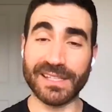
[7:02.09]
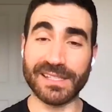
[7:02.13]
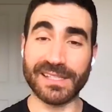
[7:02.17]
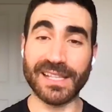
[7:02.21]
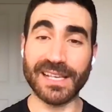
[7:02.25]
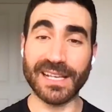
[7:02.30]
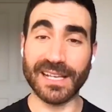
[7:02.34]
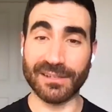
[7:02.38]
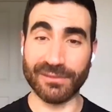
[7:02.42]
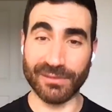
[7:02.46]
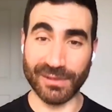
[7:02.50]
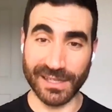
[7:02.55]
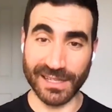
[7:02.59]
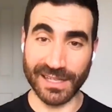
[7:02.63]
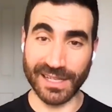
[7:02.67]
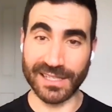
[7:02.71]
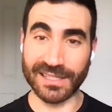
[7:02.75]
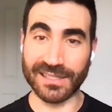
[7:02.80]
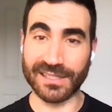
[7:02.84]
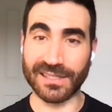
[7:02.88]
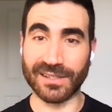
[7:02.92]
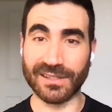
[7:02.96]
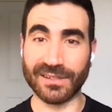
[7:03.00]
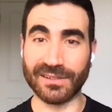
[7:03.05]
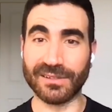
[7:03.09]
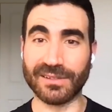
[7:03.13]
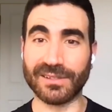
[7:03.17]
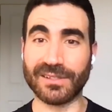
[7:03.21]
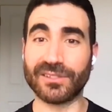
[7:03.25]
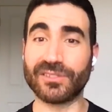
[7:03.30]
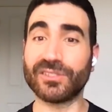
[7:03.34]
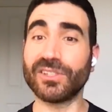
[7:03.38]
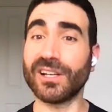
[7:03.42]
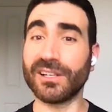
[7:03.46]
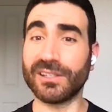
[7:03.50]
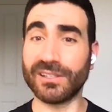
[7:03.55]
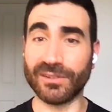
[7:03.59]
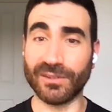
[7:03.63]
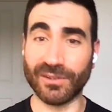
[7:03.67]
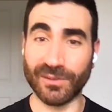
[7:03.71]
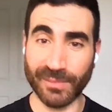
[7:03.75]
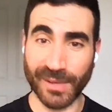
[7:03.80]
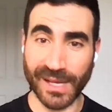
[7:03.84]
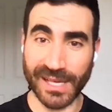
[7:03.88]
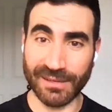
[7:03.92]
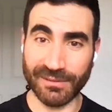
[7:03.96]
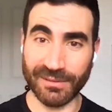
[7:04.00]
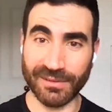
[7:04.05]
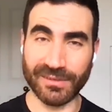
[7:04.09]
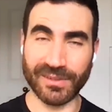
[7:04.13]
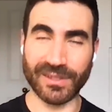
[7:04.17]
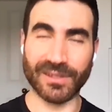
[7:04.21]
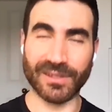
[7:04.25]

this thing I'd really like to show you or make with